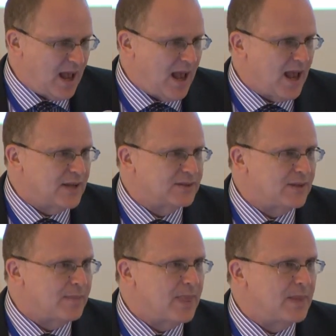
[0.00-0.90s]

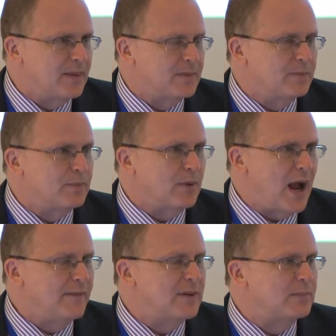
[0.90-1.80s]
as
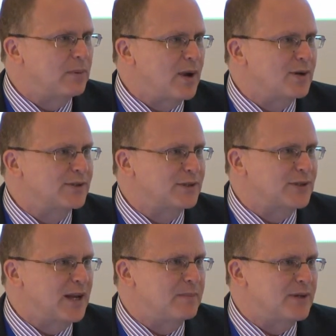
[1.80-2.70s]
private employers in the
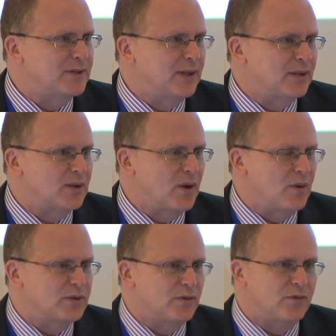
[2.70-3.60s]
state of Michigan
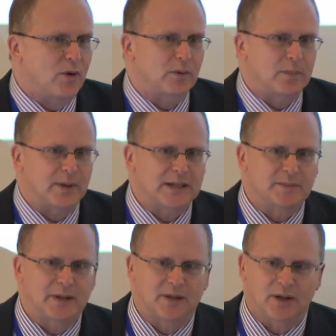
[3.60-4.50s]
go to full
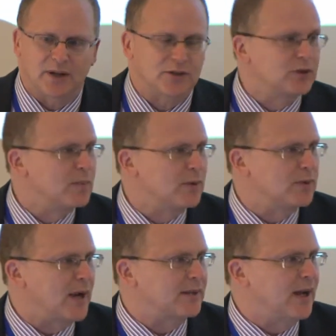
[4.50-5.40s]
replacement in a
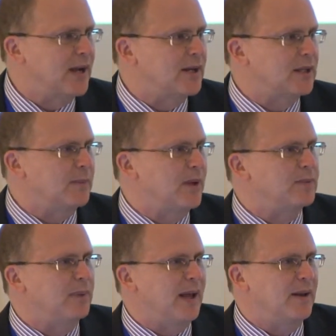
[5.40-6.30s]
consumer-directed high-deductible
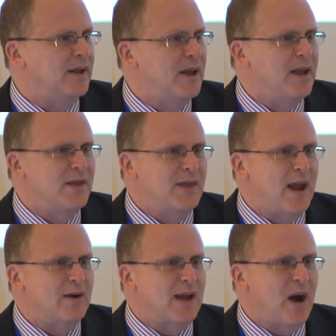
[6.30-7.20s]
health plan,
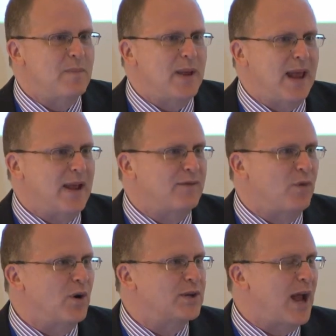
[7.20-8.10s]
They are now paying
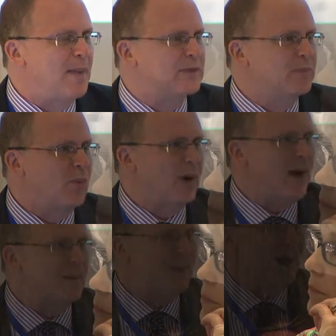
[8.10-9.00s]
four times more out of